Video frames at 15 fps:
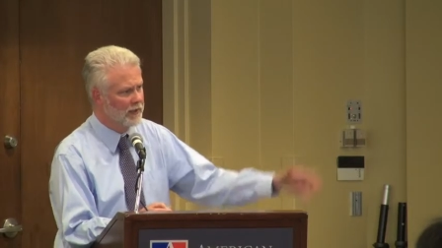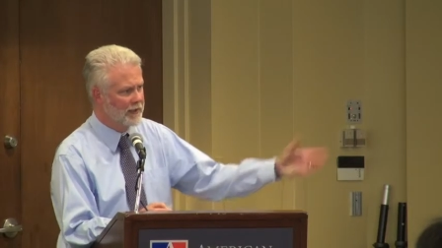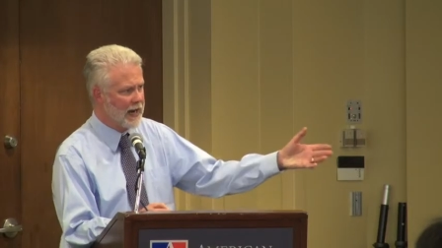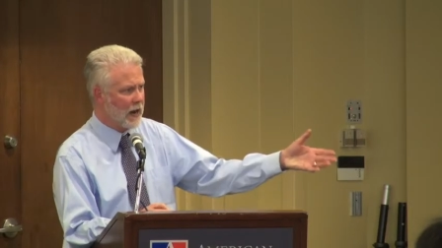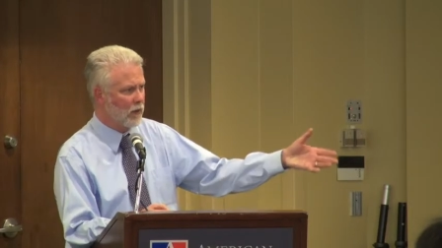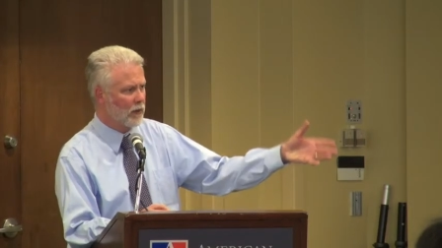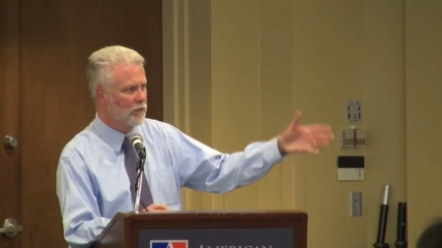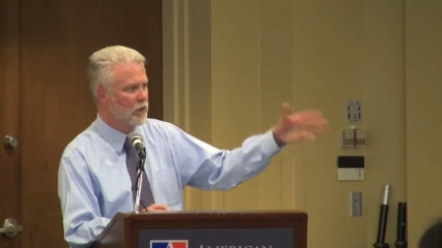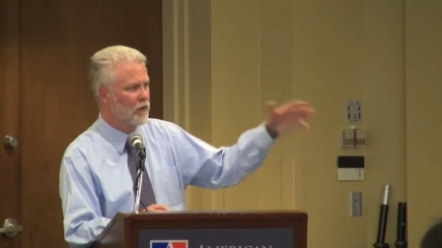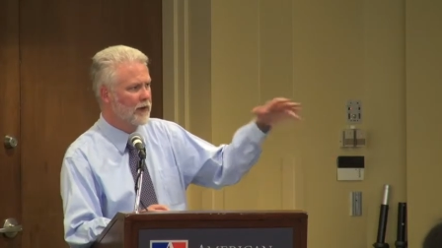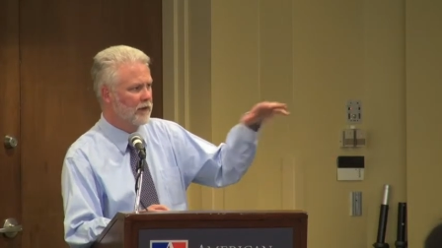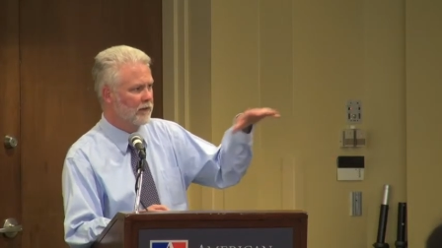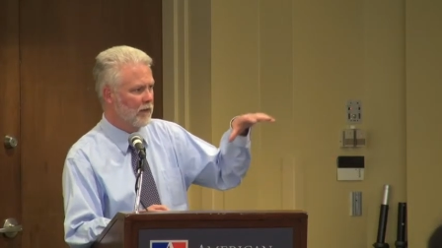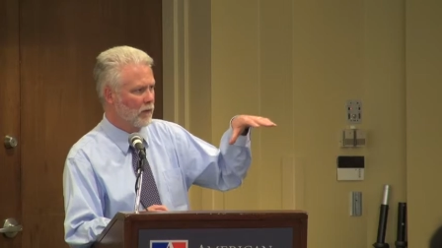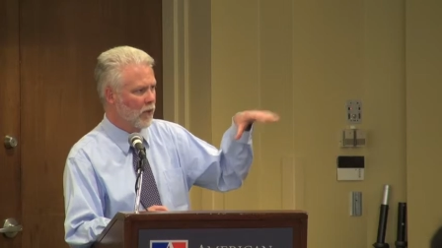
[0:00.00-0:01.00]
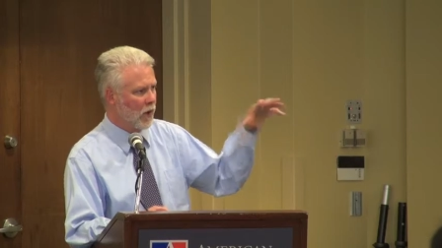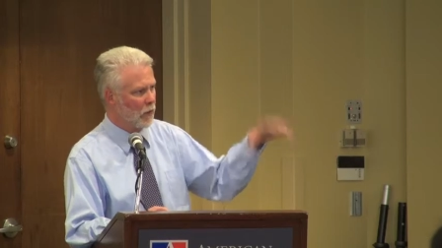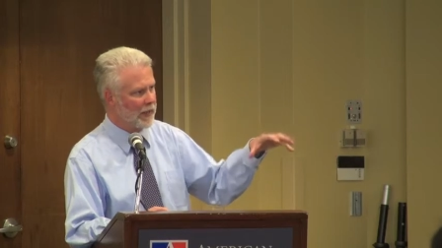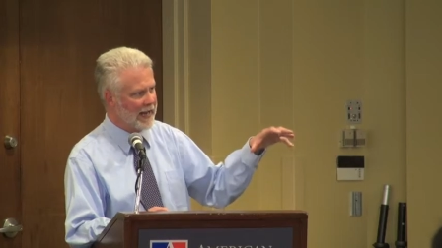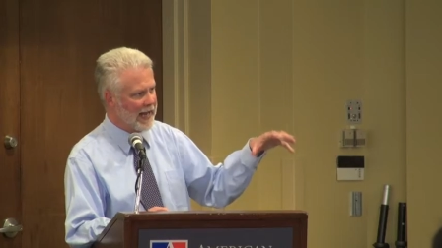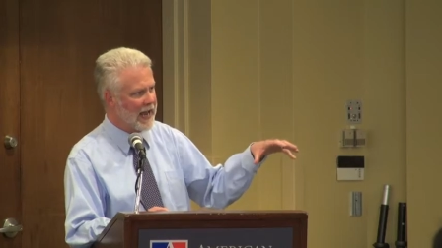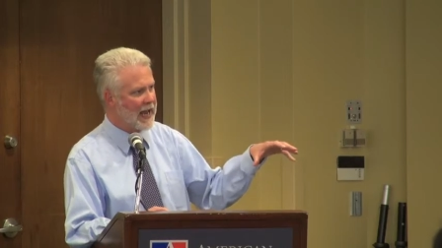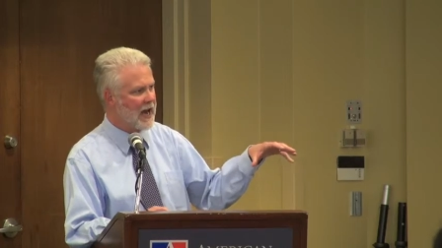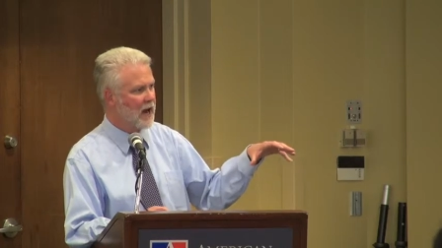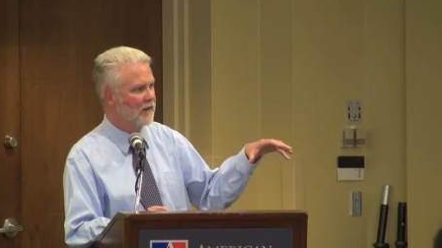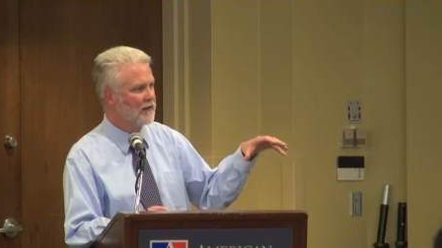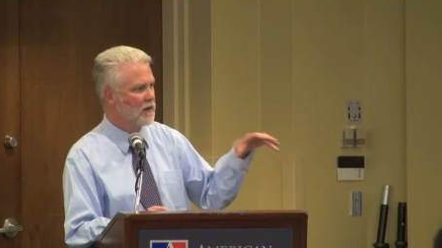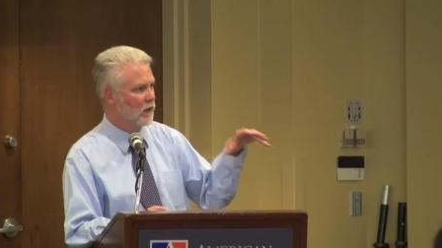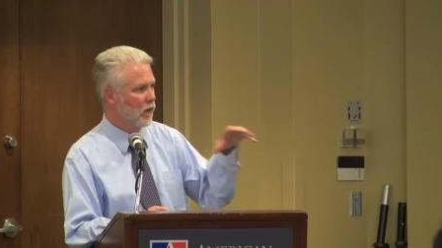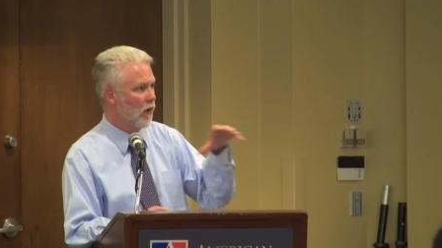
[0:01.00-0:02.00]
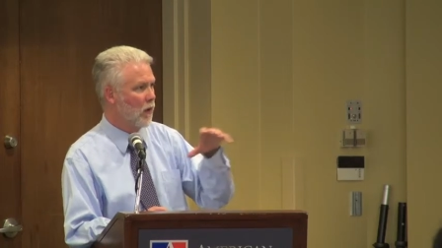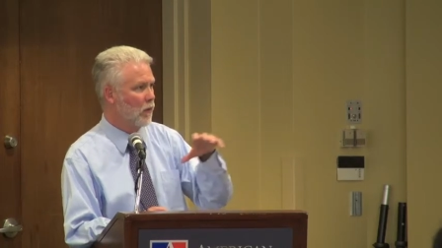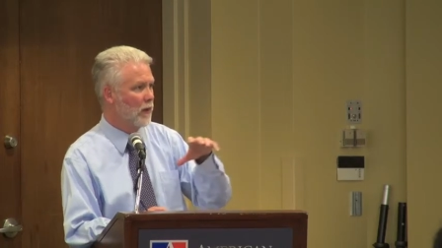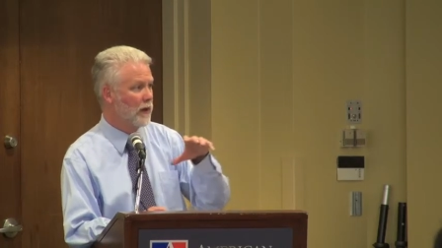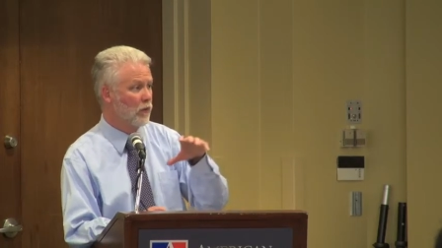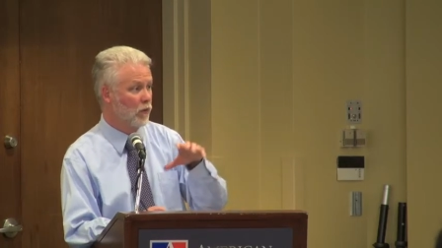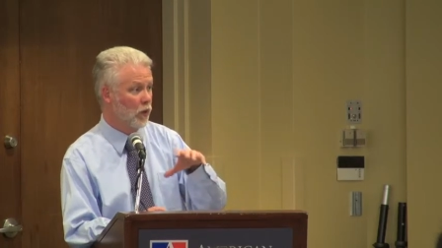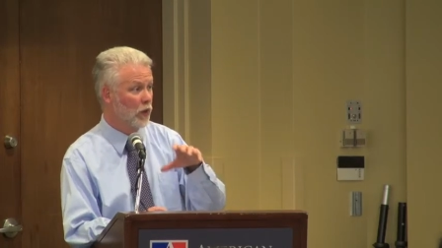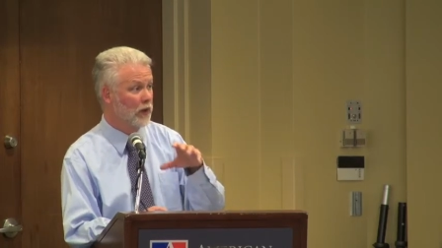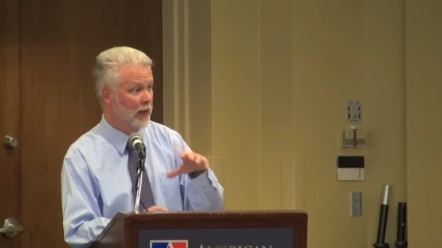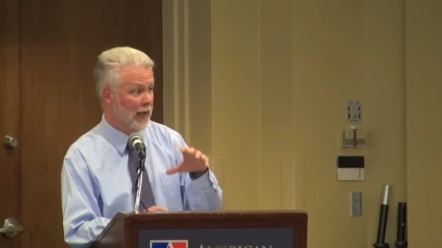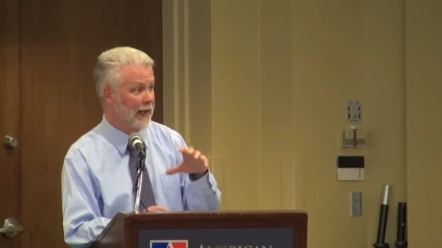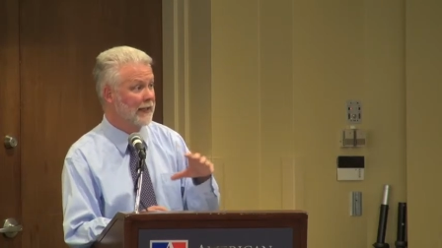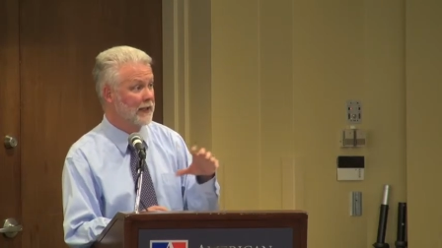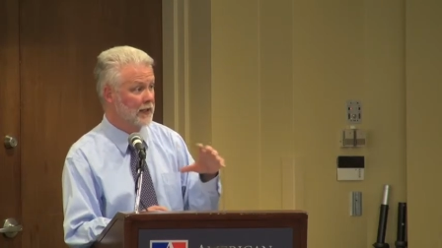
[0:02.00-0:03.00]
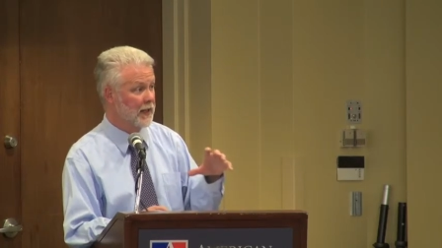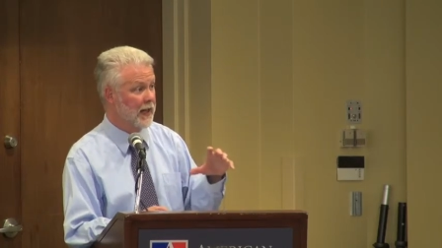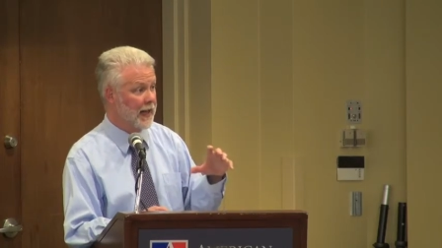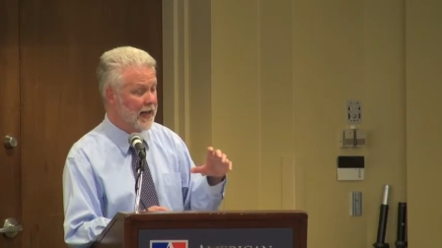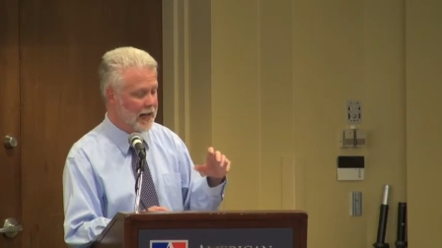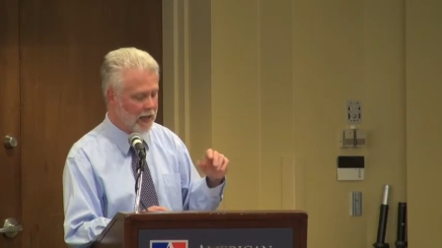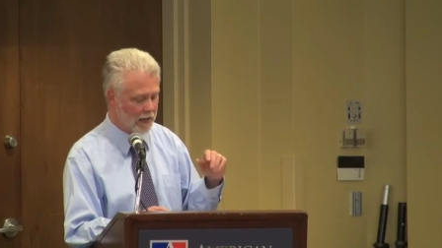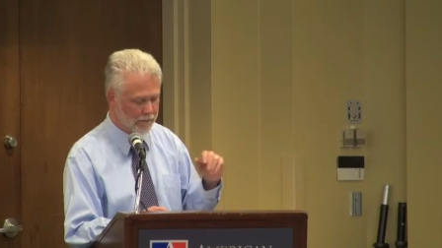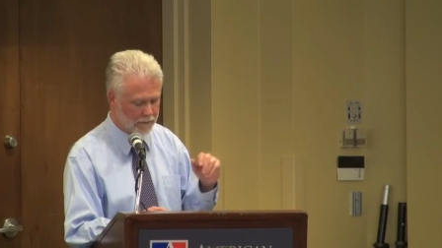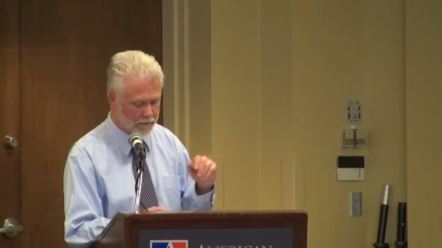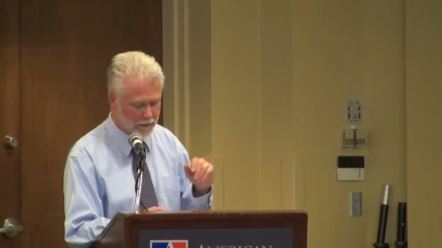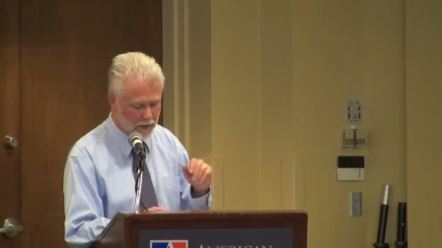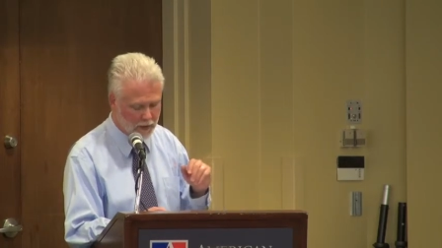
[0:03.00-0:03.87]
now we're moving from what we have to what we would like to have.